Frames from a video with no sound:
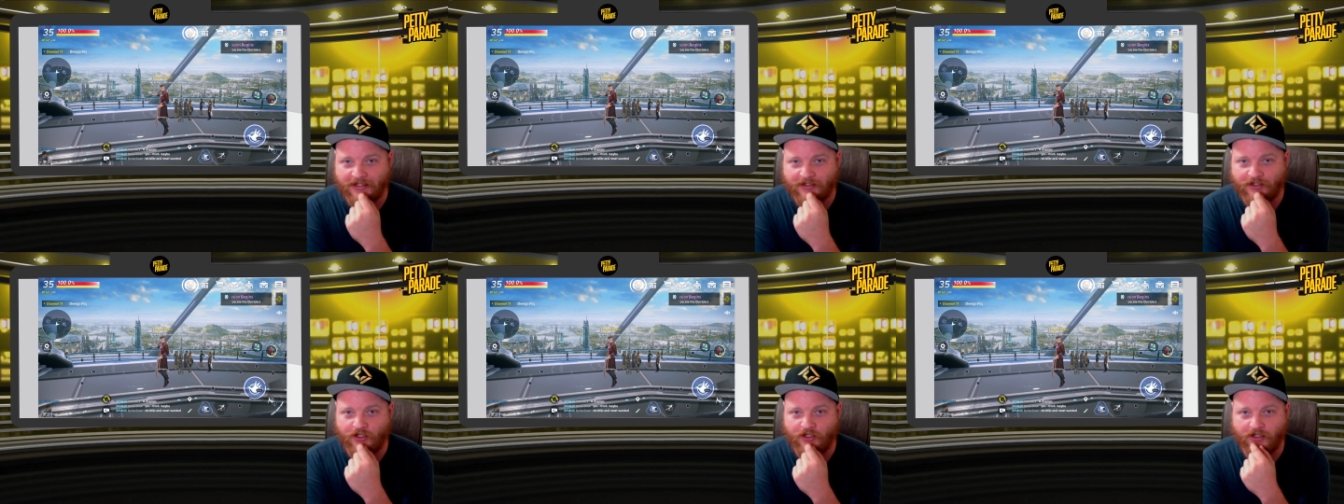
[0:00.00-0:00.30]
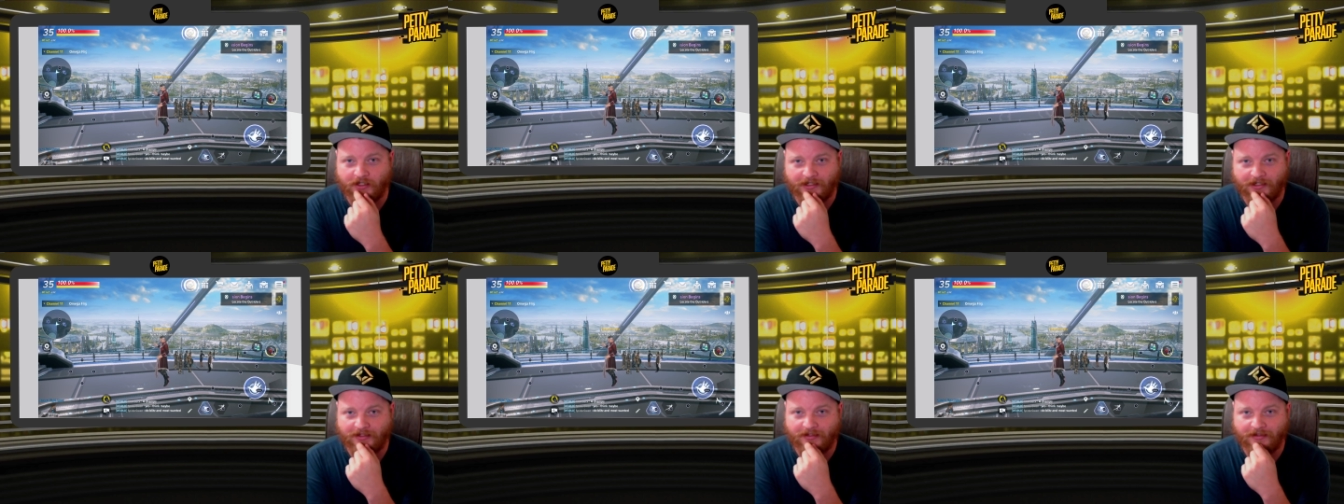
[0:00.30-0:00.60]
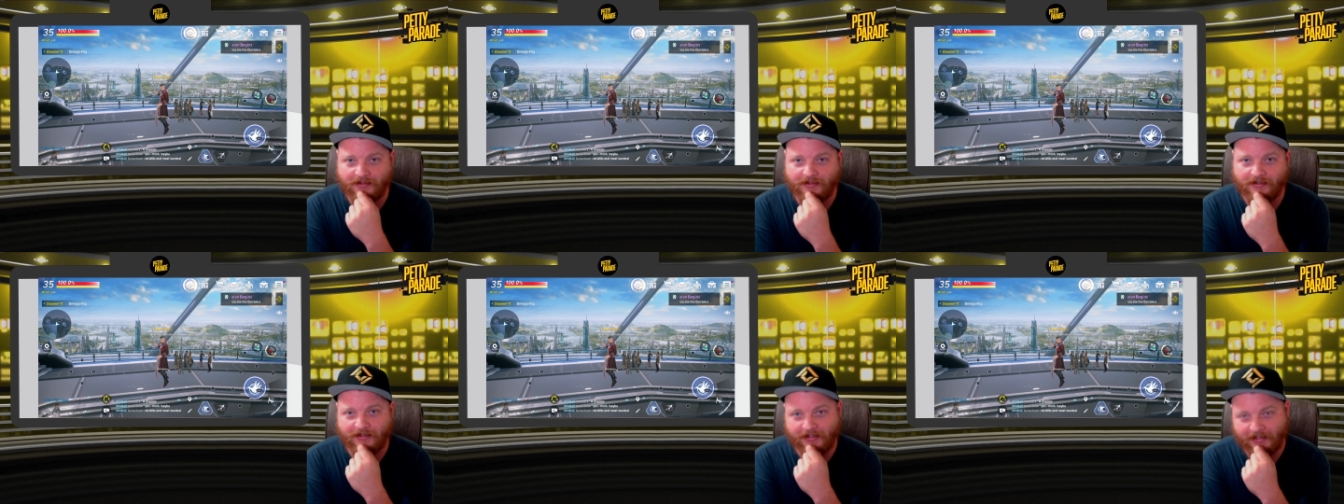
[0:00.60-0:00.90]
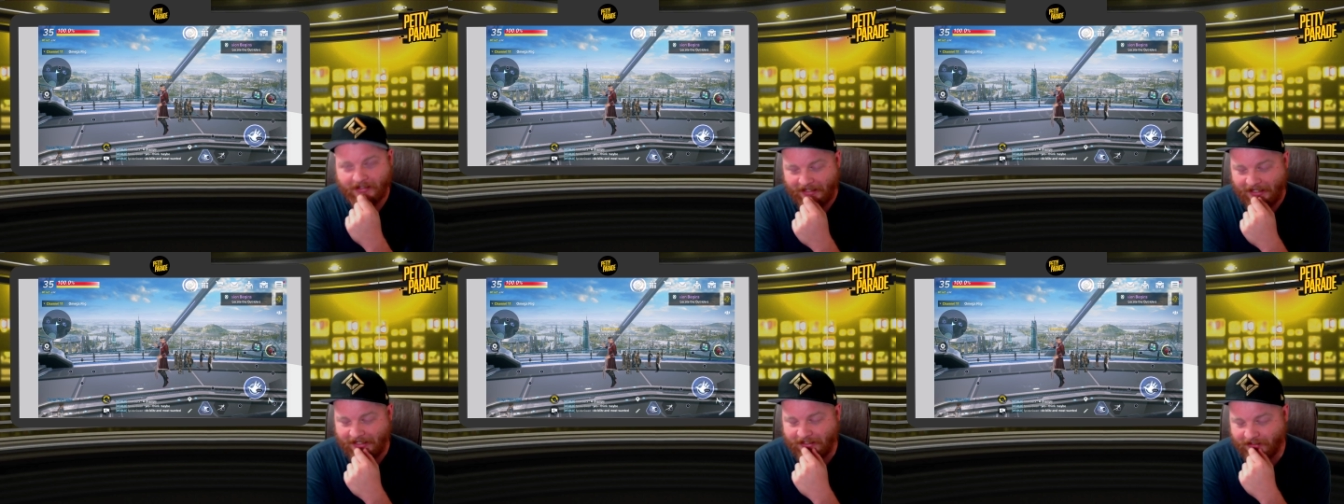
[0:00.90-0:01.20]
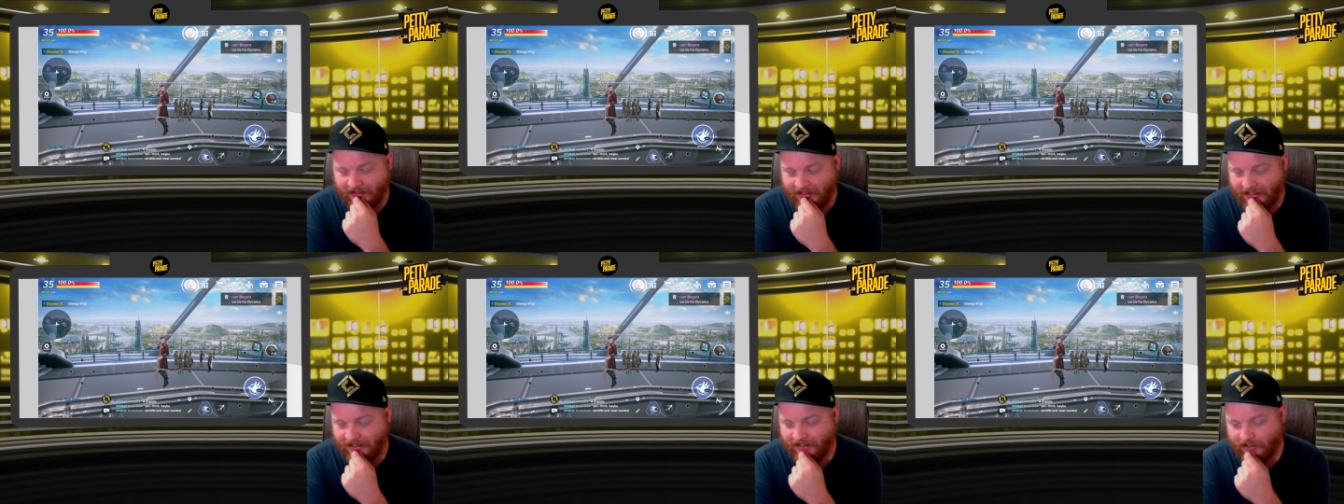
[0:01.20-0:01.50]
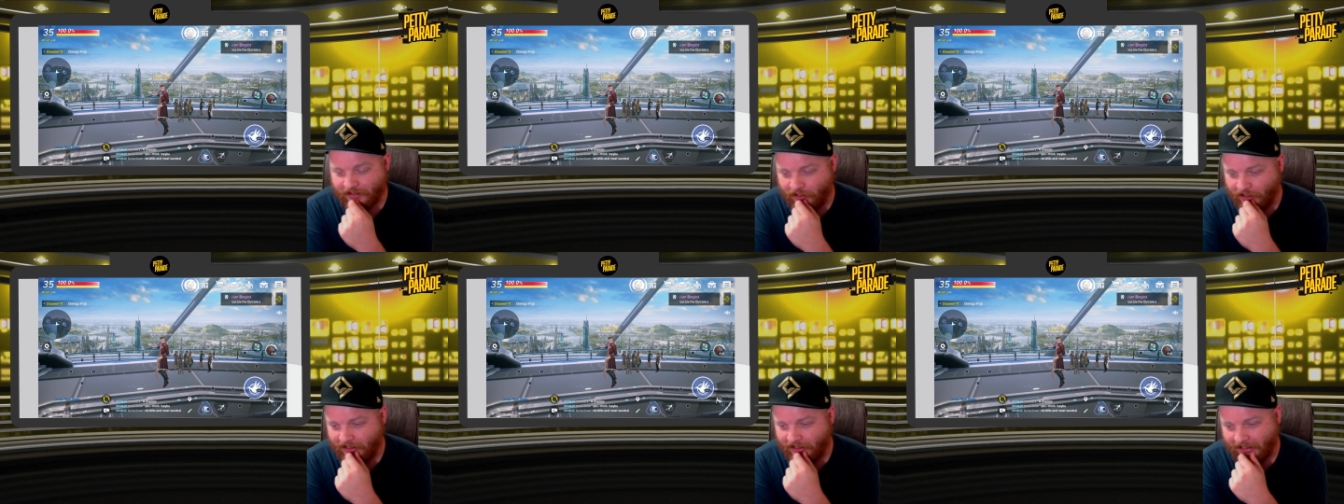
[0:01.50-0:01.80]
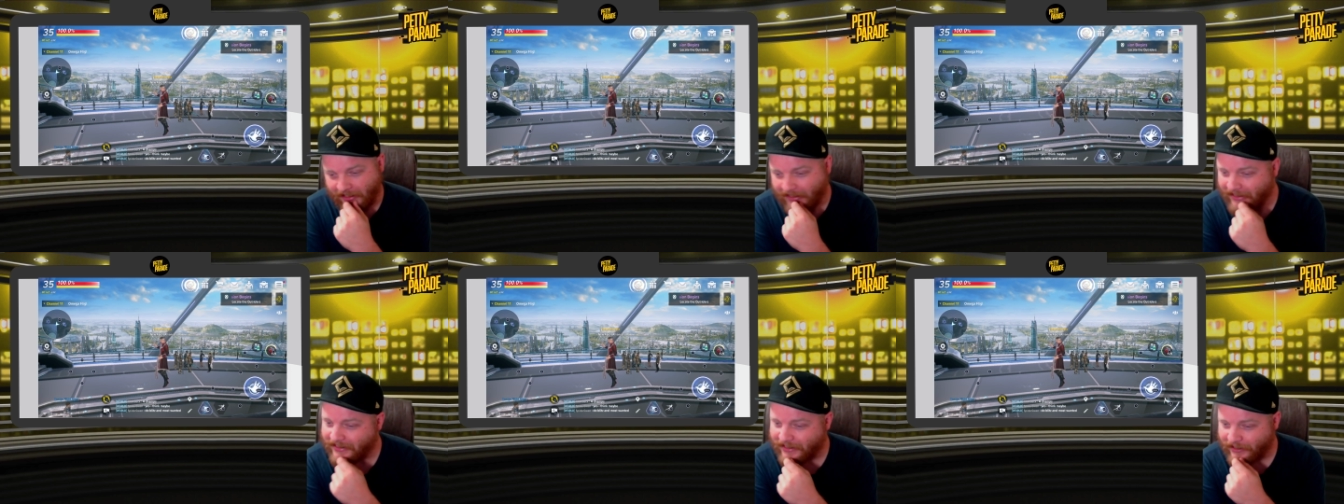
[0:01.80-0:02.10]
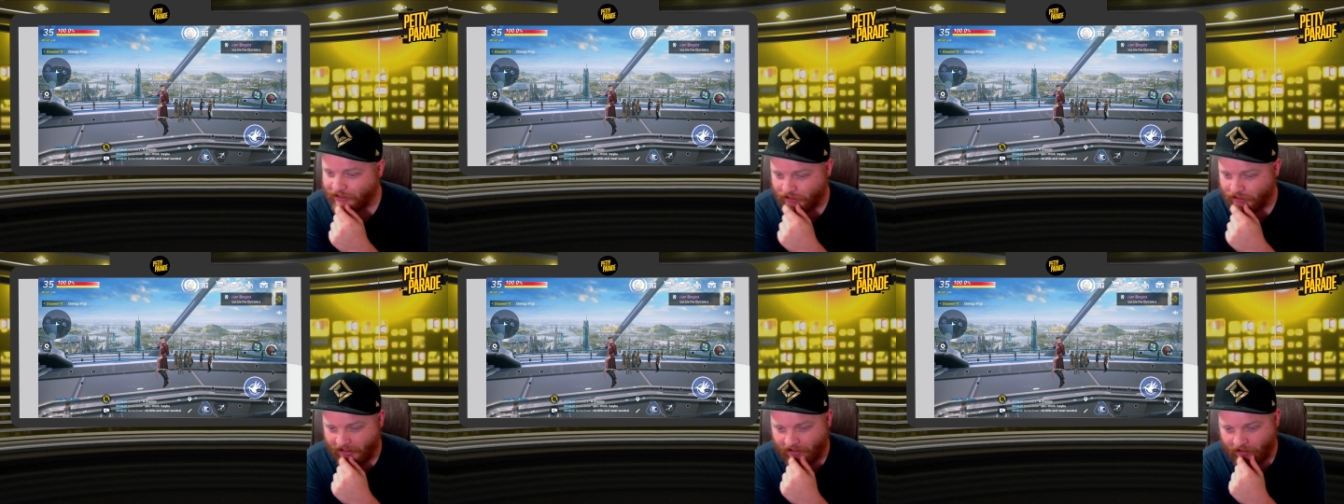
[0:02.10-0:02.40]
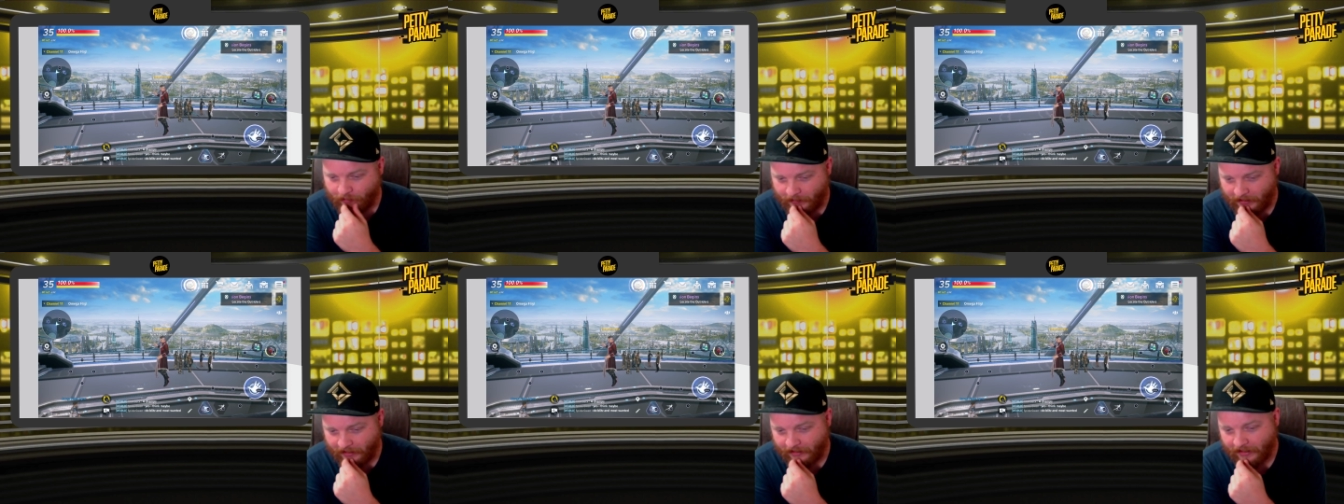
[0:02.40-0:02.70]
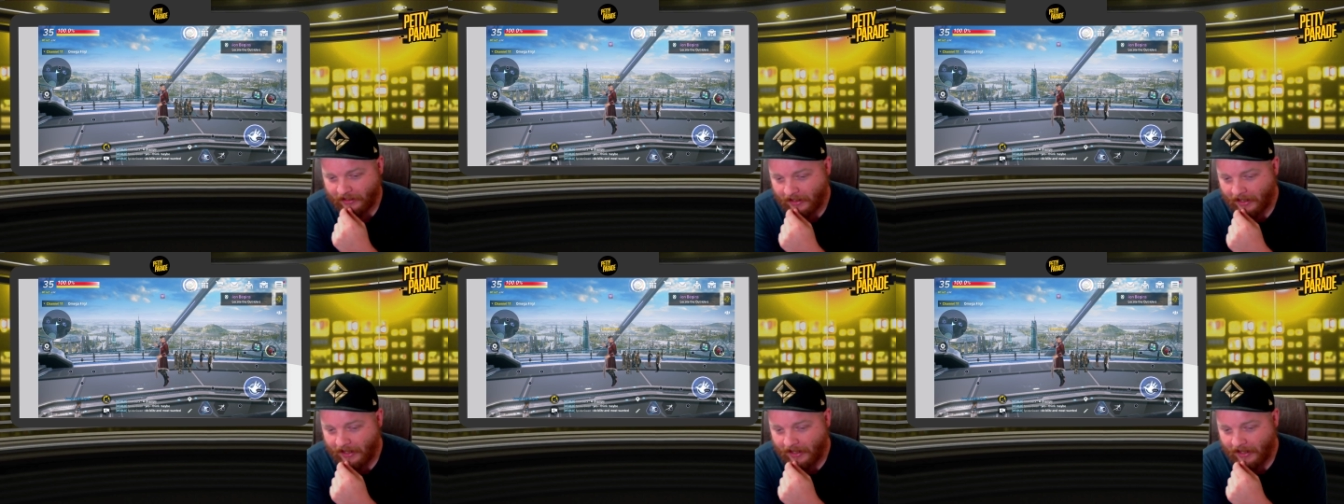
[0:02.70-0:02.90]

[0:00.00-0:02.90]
good. It's good, ladies and gentlemen.